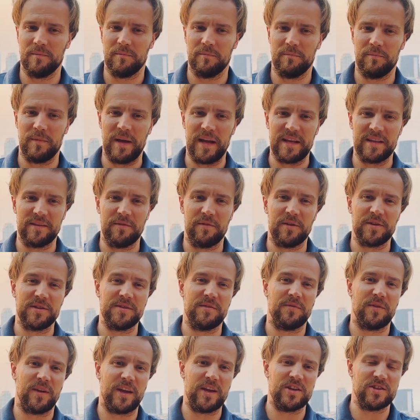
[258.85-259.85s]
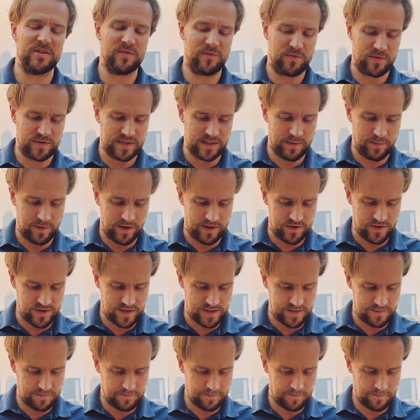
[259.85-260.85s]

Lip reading: make diversification for some countries.